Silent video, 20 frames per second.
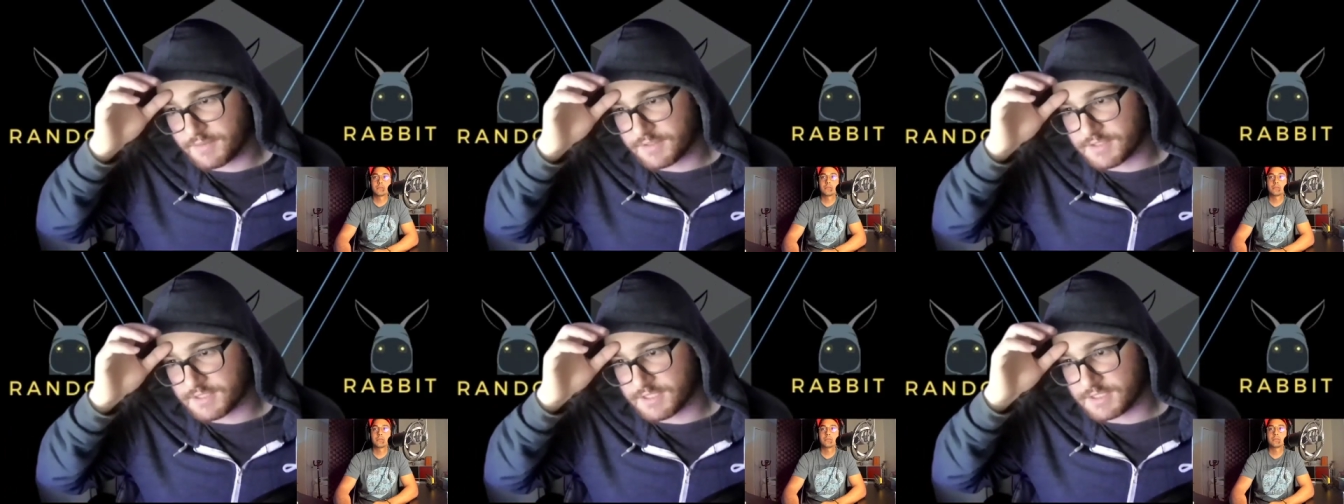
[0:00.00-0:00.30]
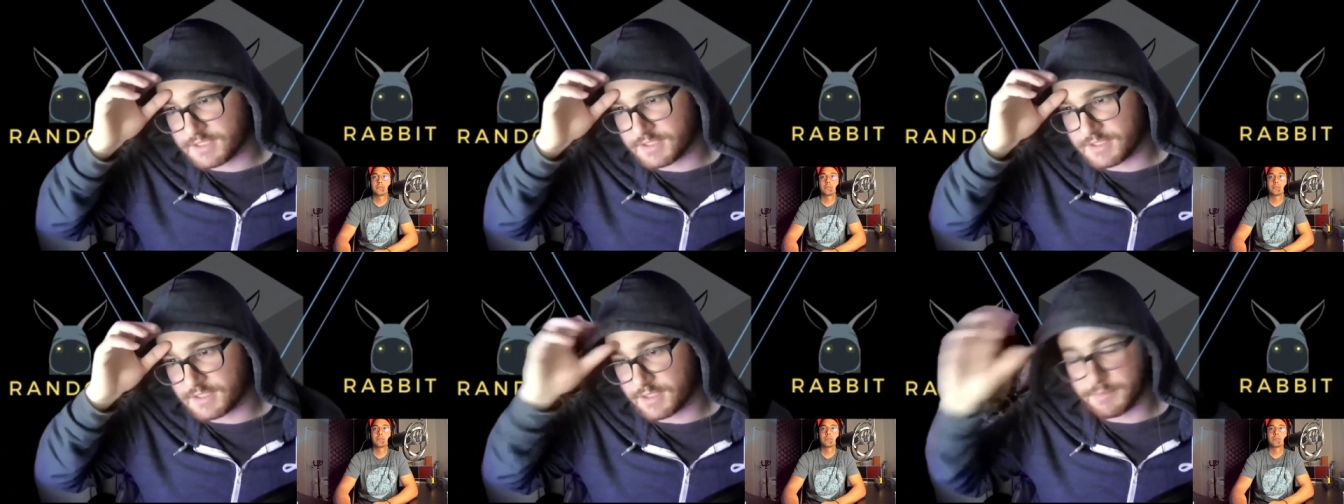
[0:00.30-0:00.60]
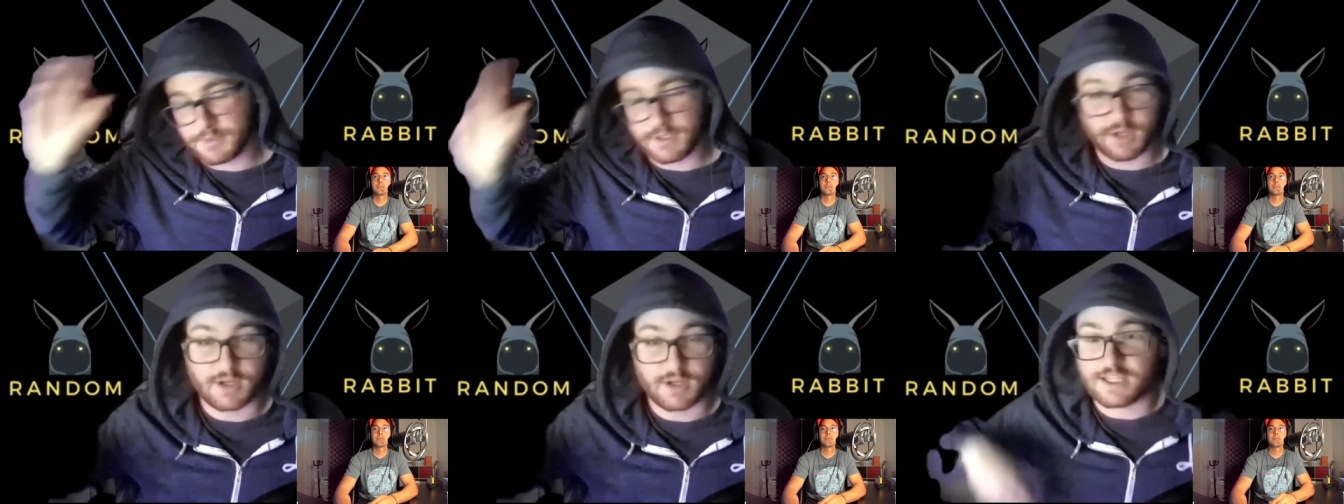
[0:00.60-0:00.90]
obviously isn't
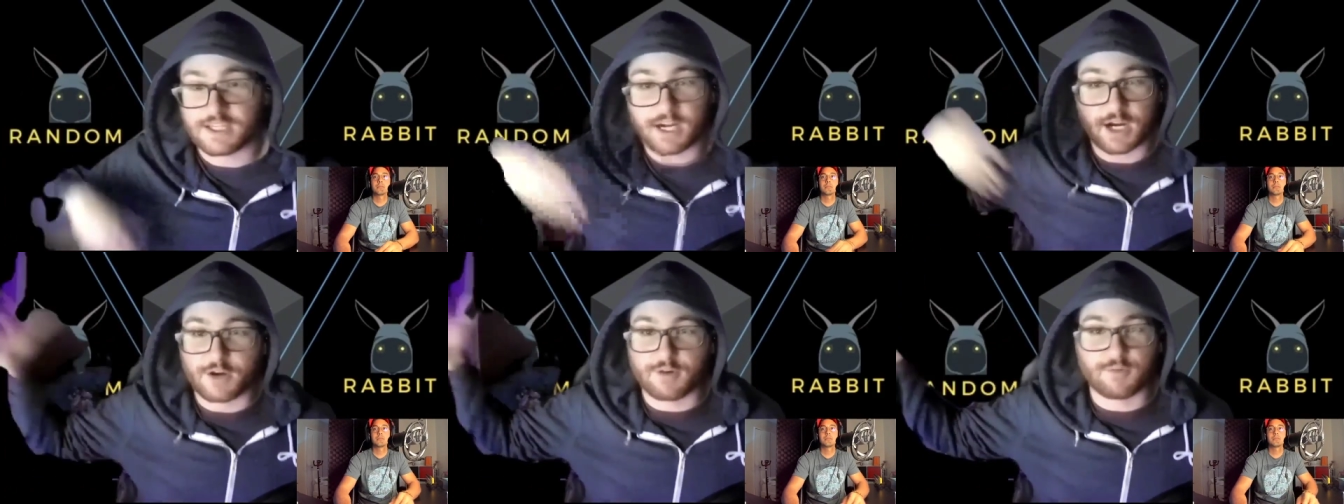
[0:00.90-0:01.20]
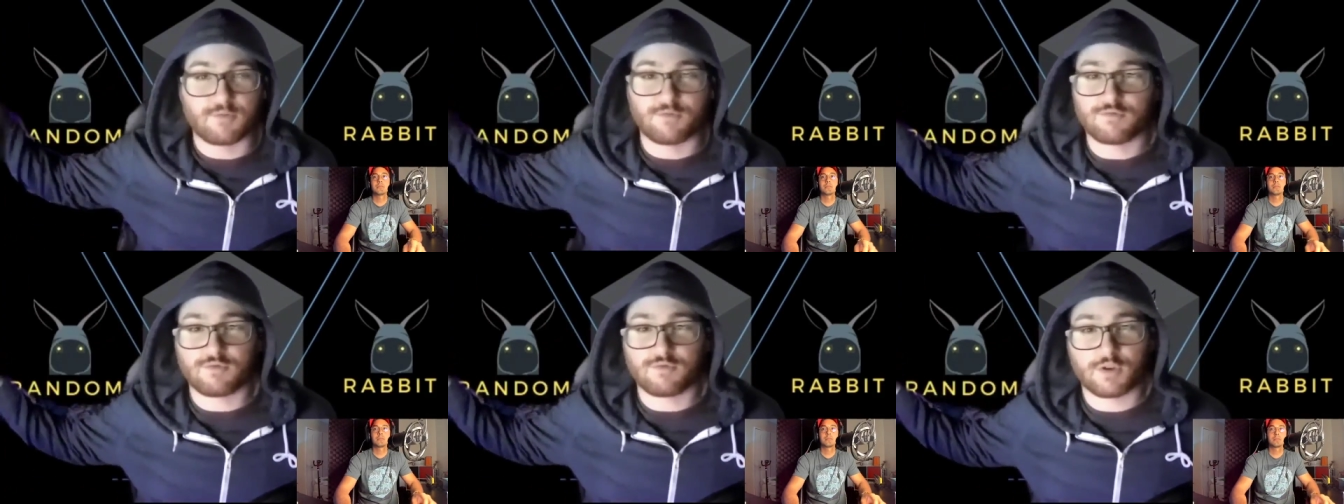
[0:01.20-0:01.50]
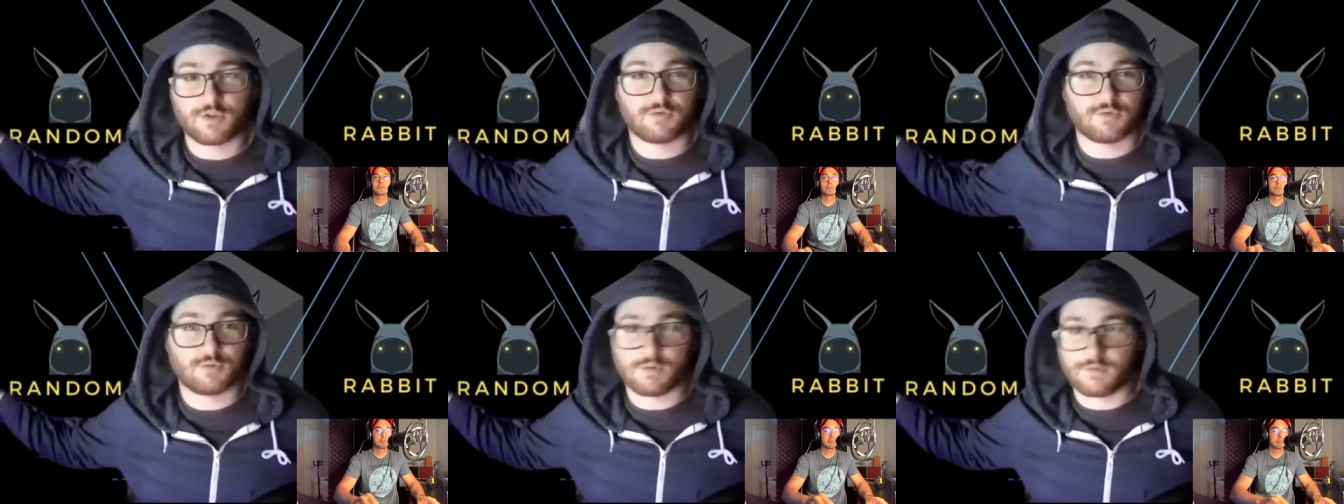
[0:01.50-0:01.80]
going to be an entire
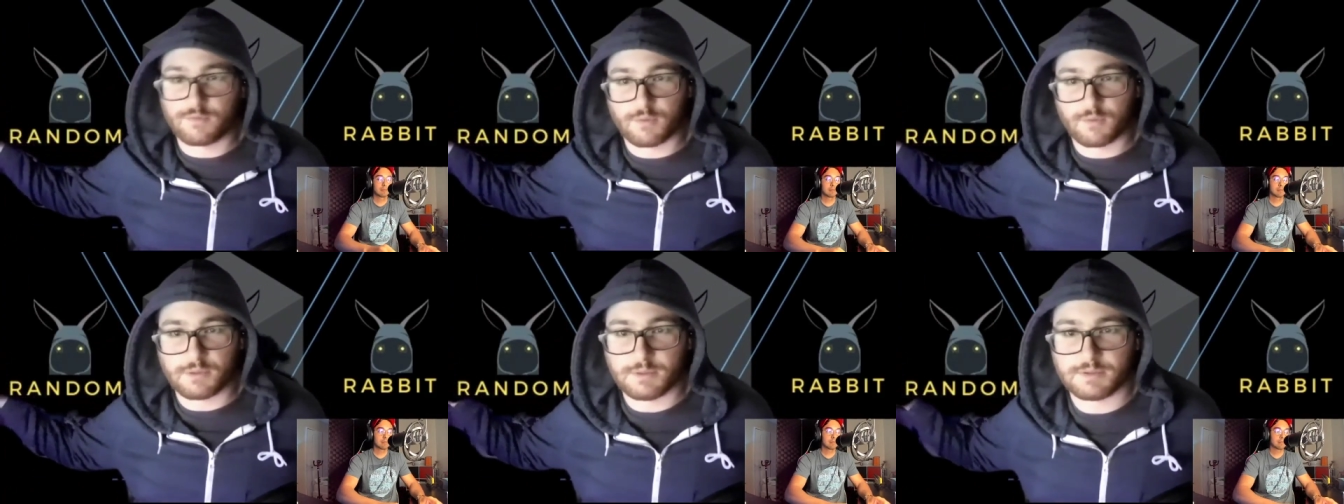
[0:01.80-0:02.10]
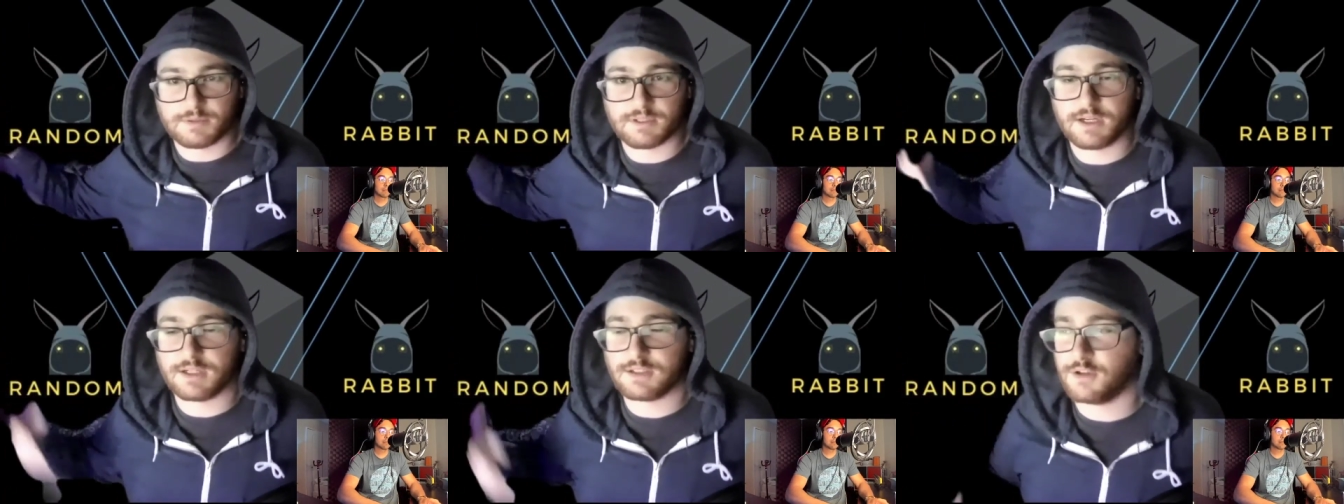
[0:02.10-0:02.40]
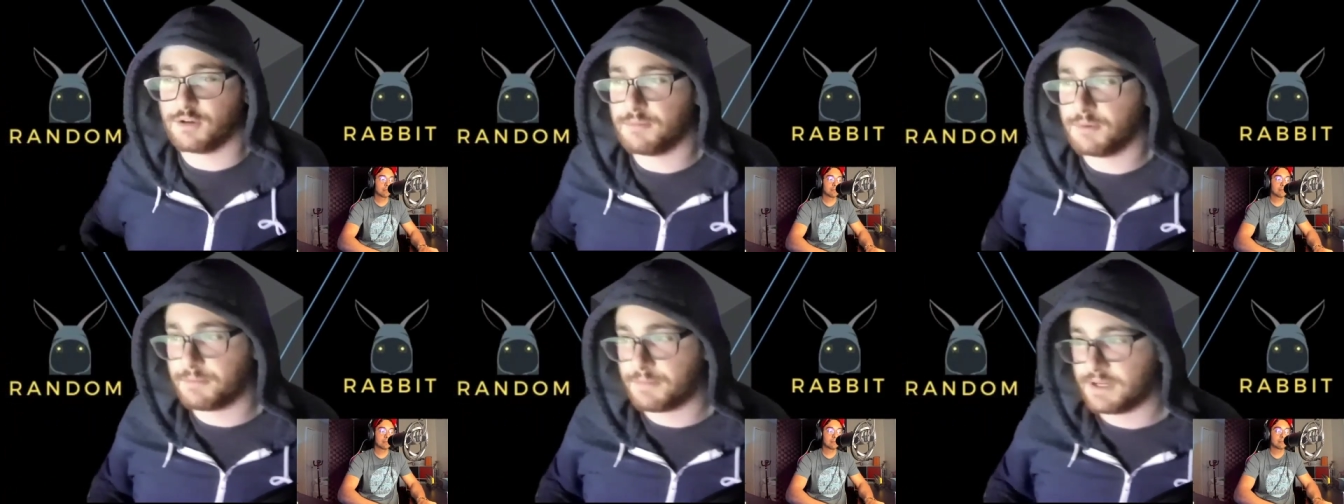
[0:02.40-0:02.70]
run through of what meme stocks
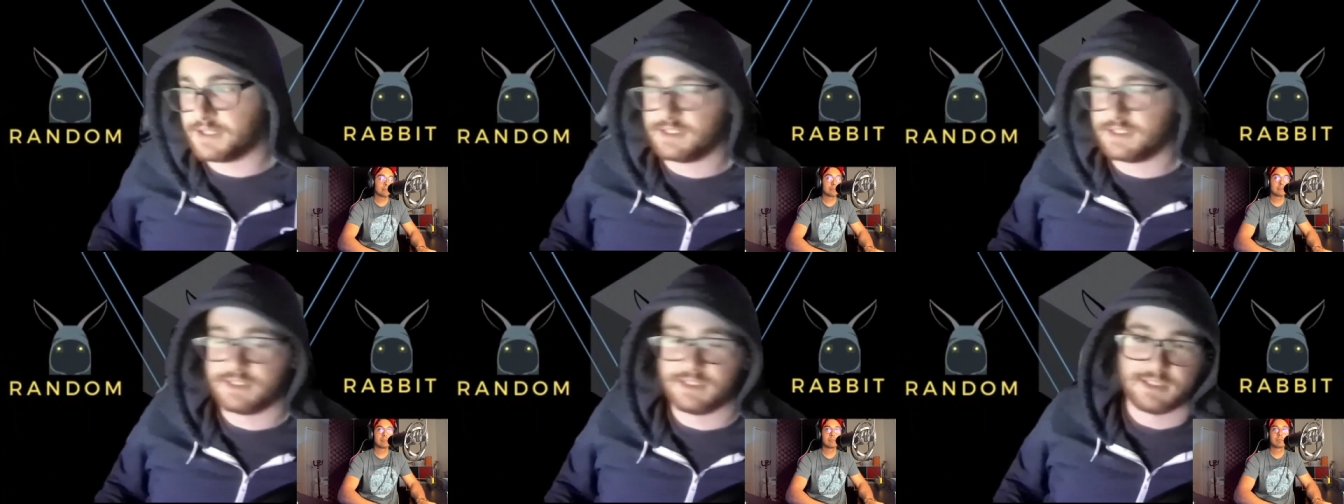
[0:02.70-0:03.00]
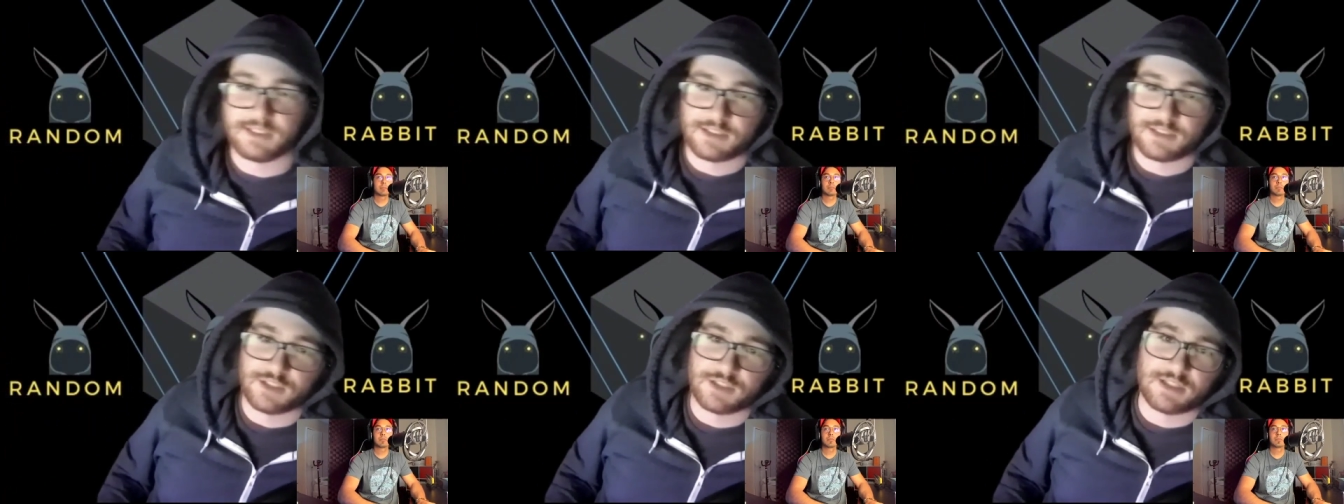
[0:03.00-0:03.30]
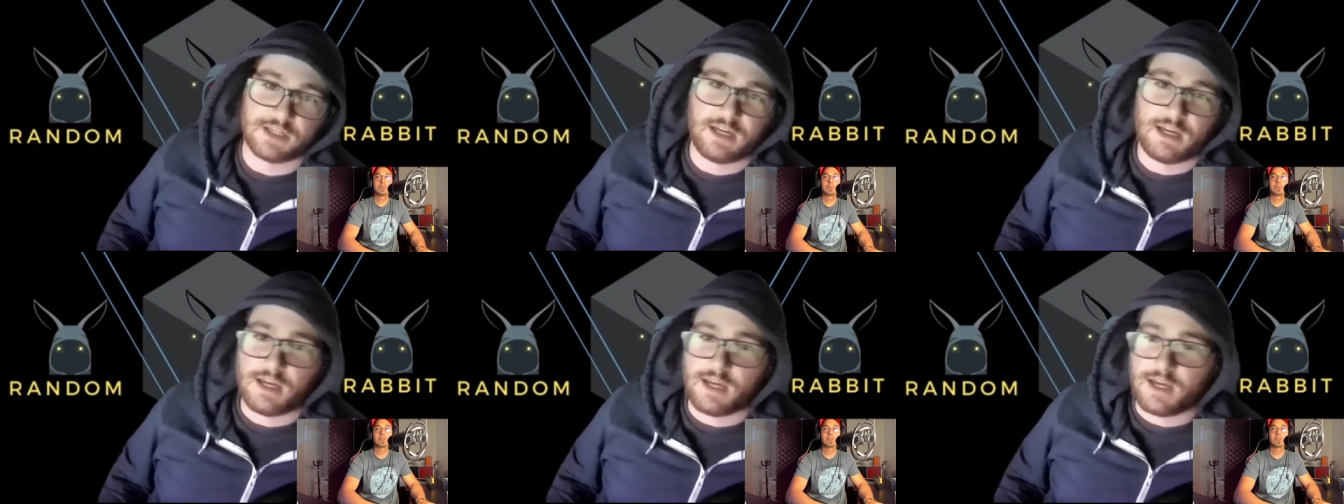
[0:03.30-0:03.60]
are, but basically it's just,